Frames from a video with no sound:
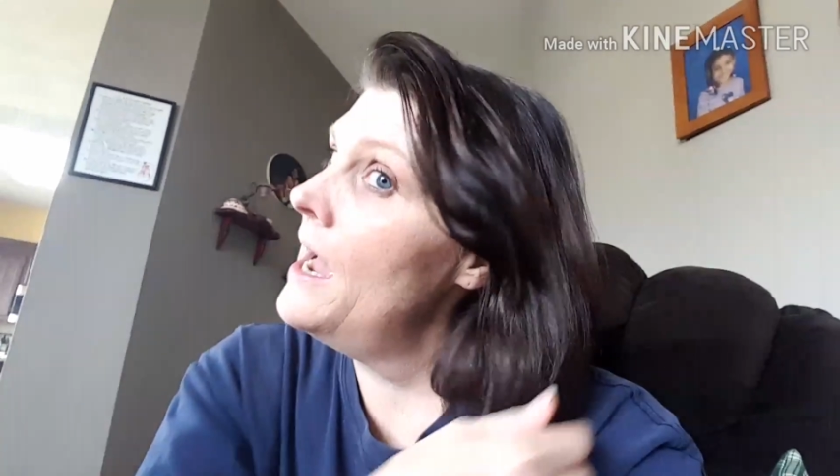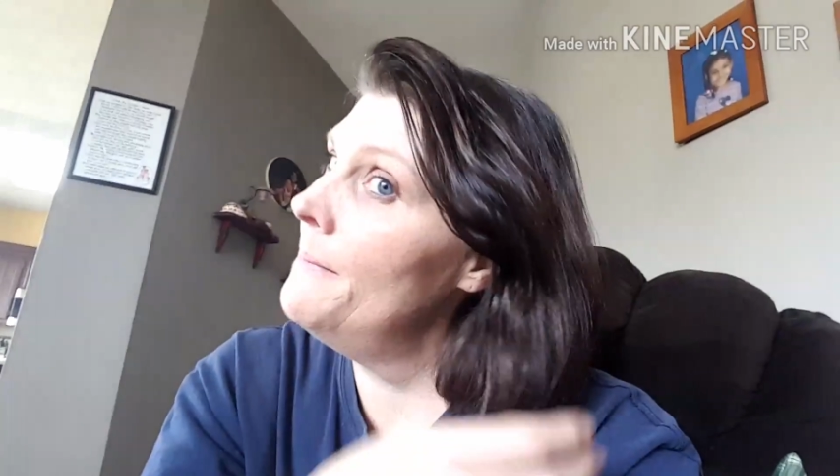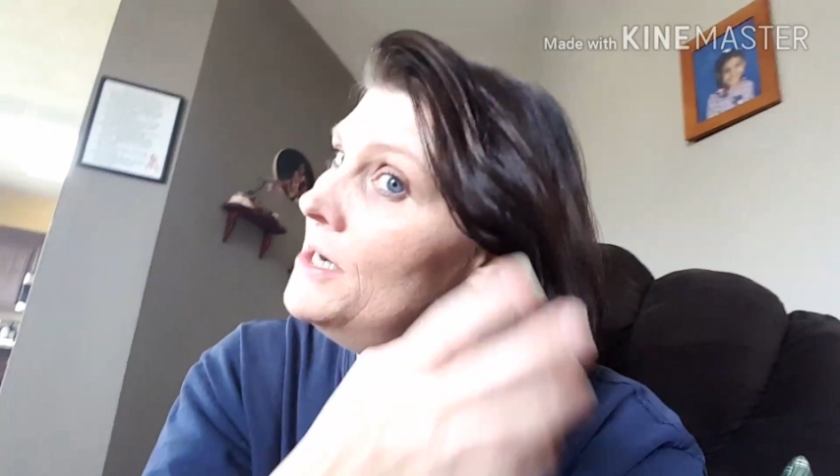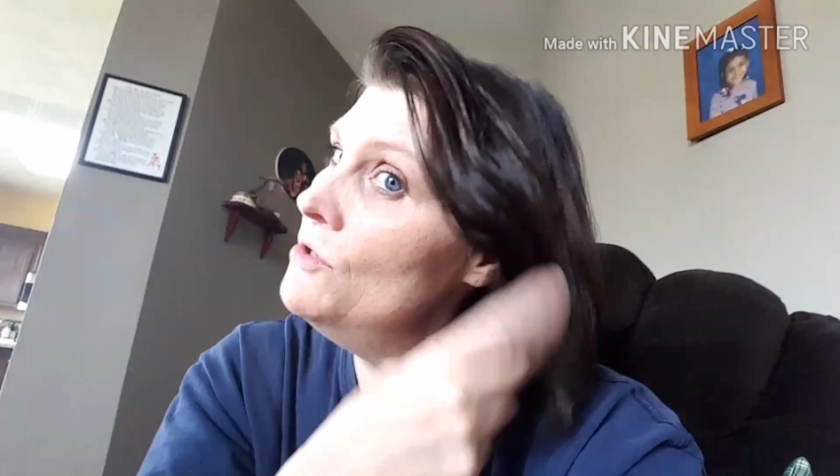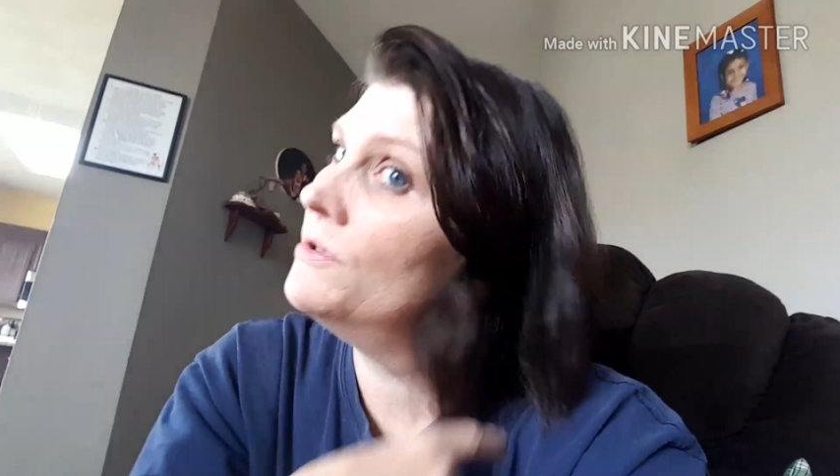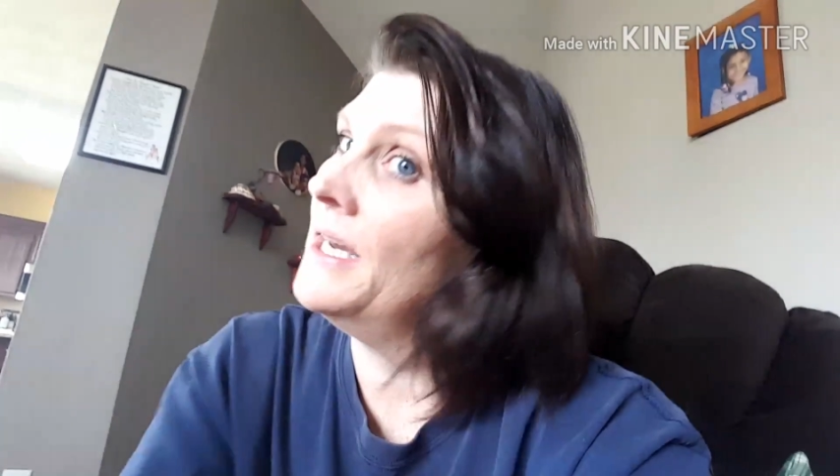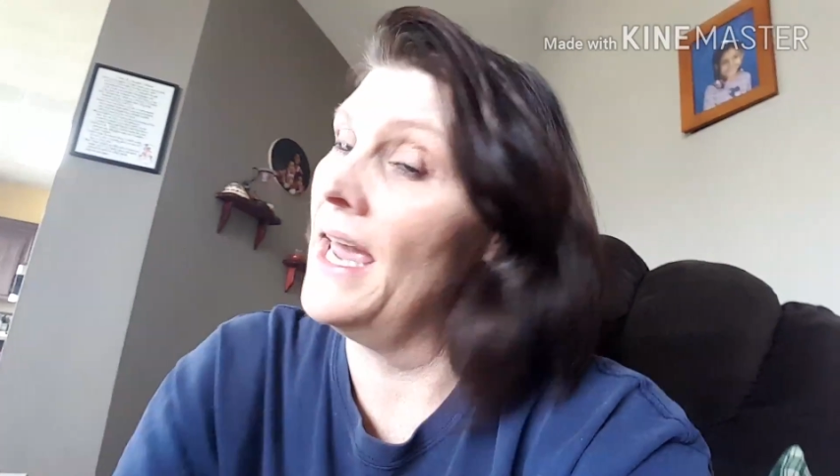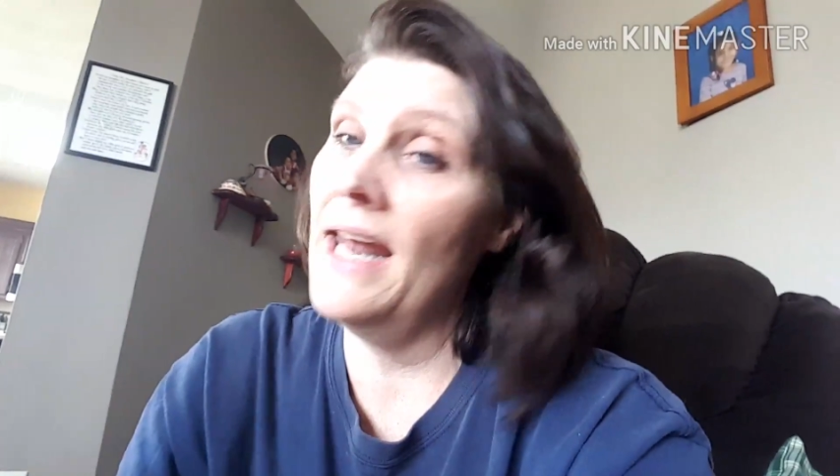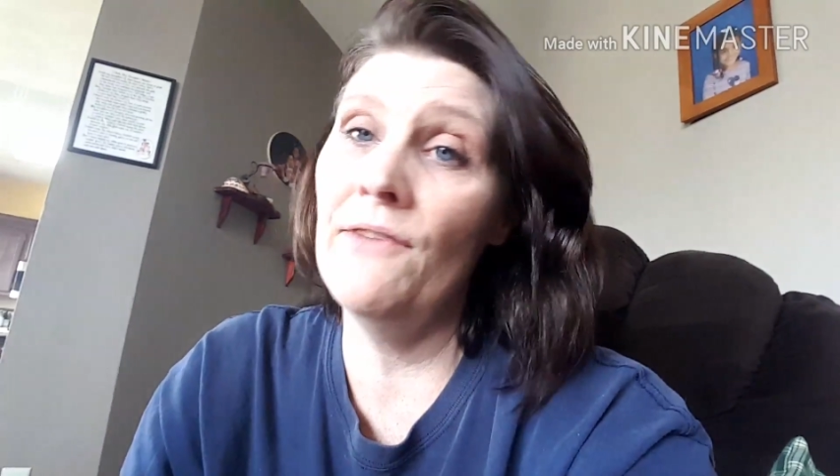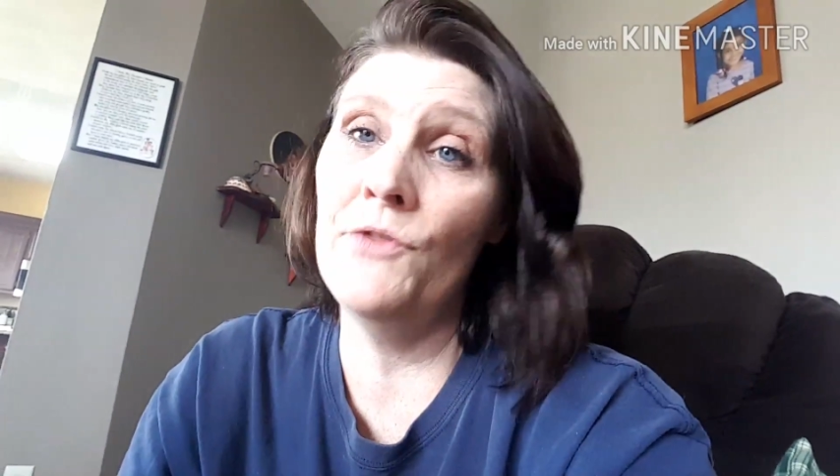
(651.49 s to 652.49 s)
I mean, you
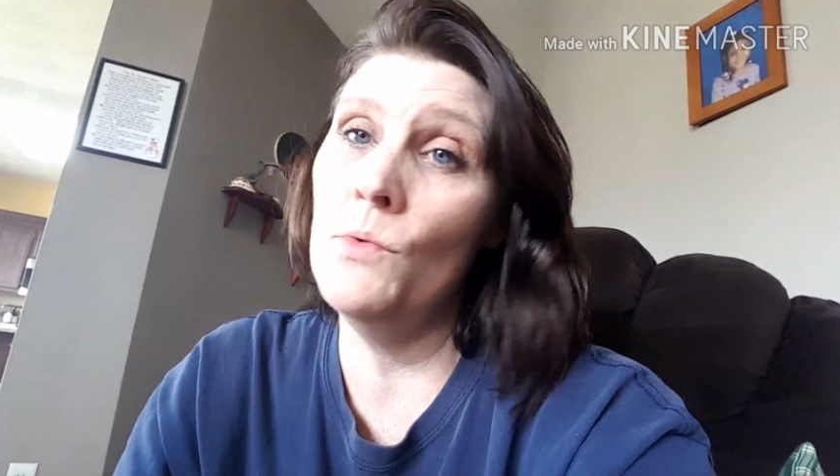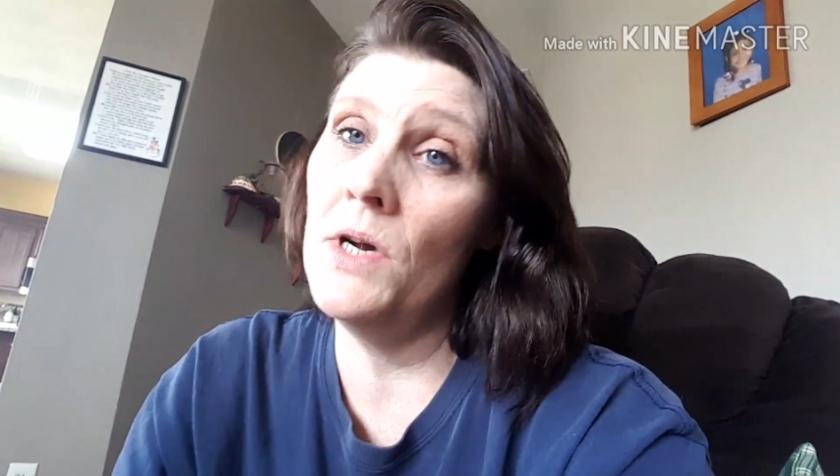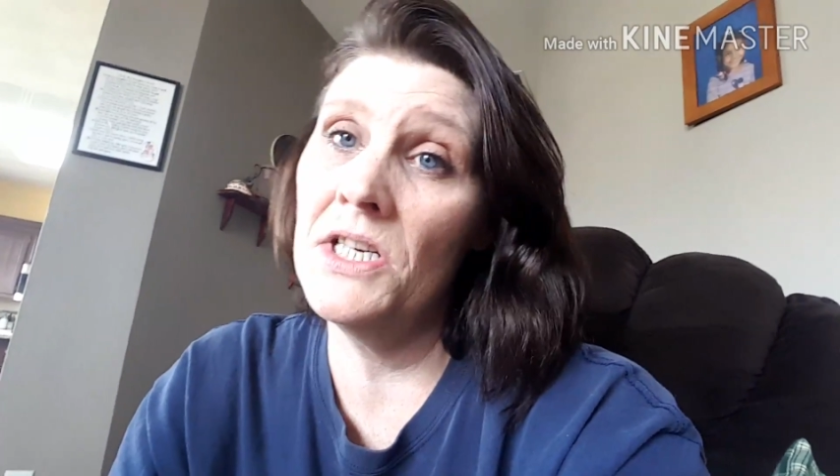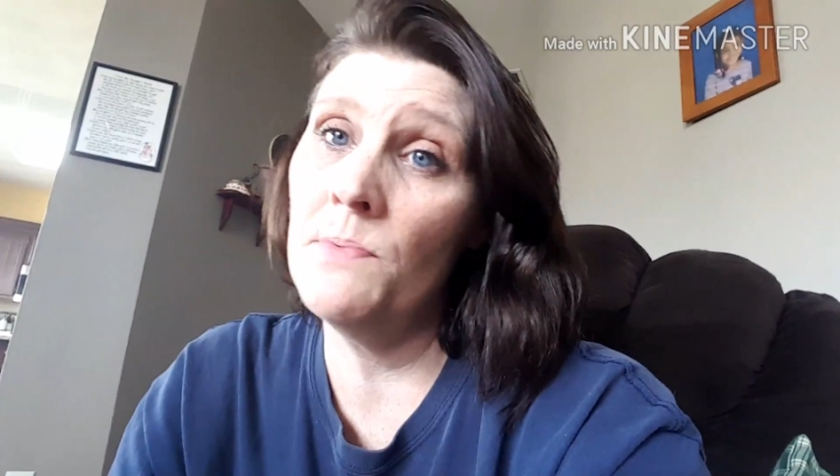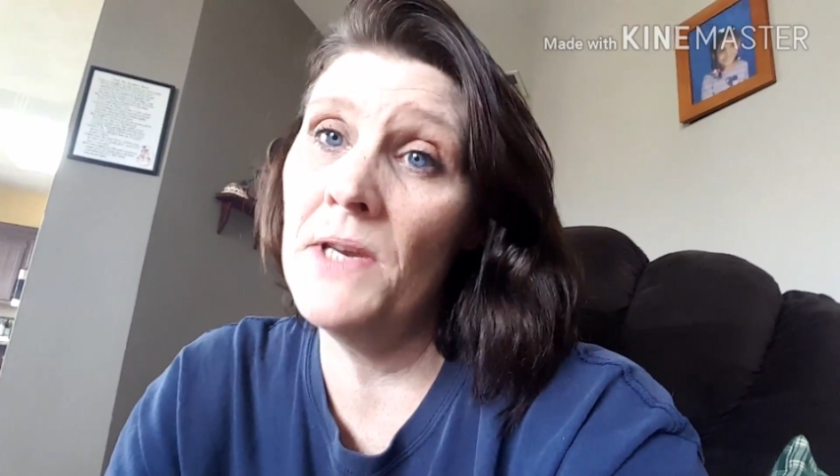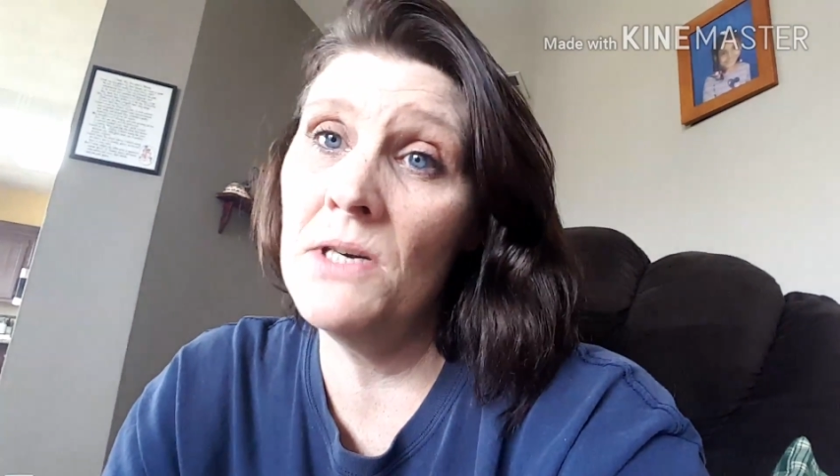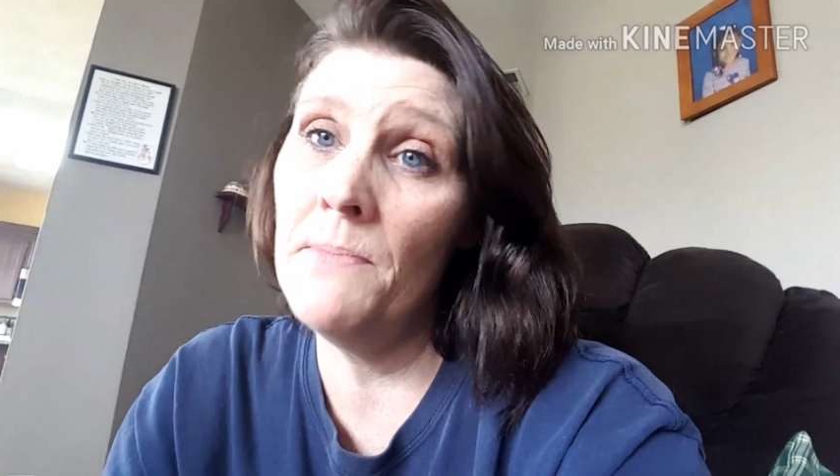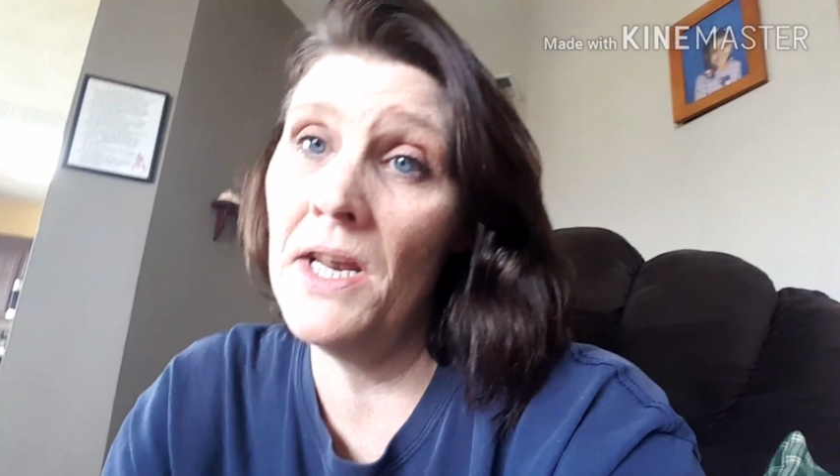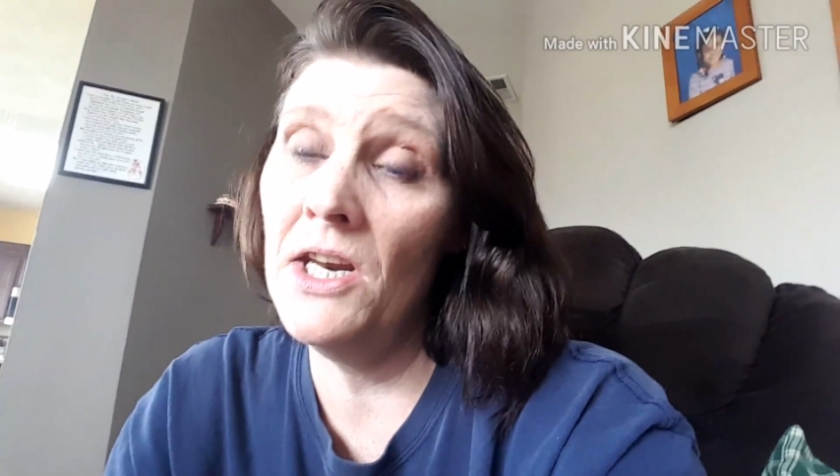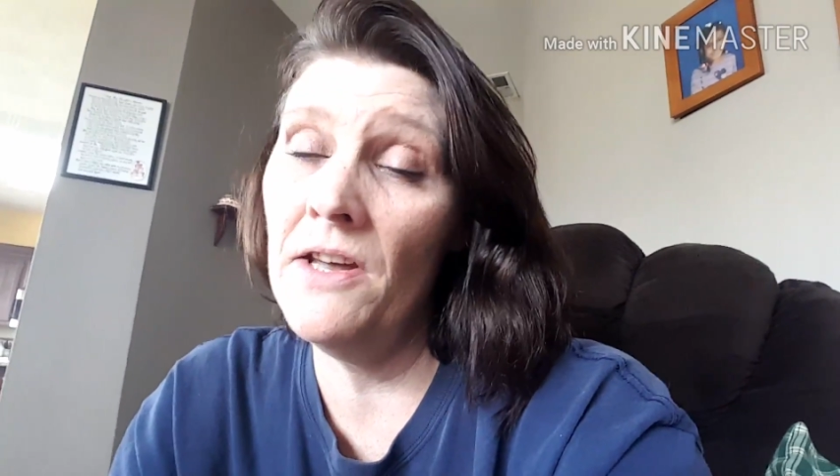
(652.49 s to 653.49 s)
can if you want to spend your
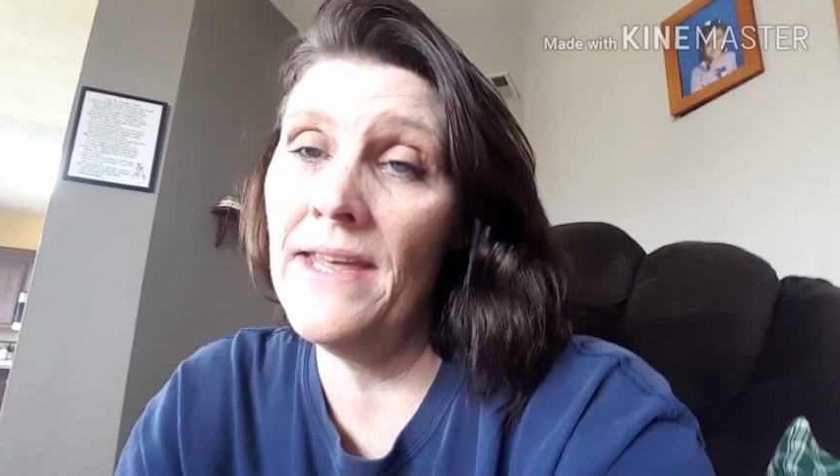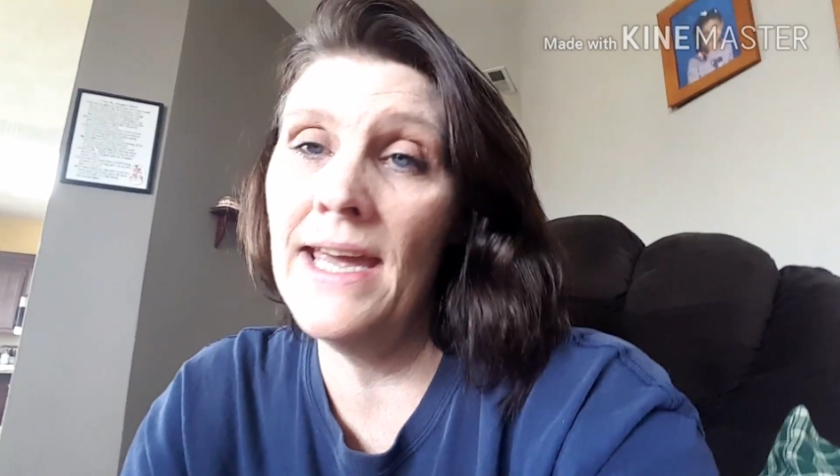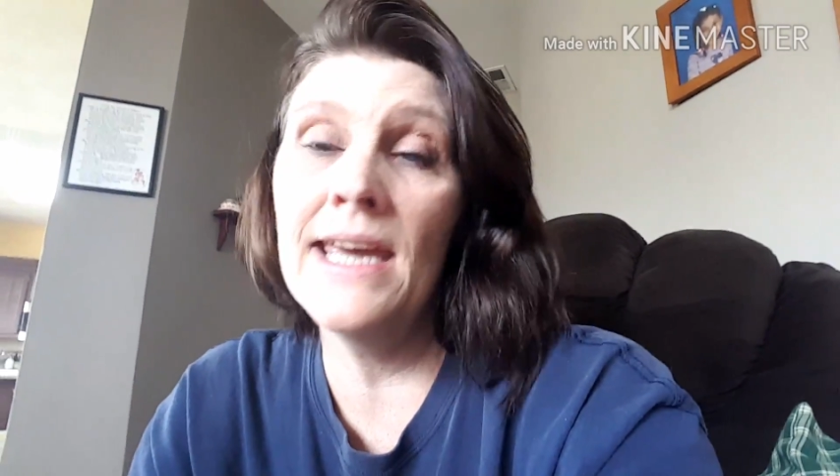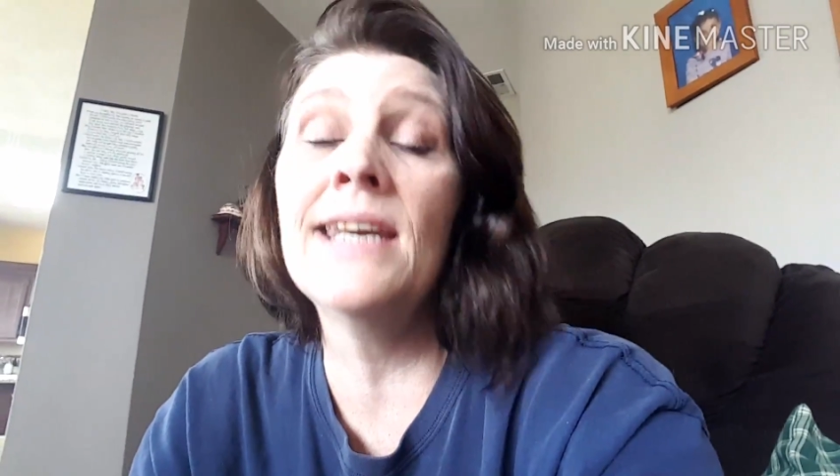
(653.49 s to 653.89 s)
money on that.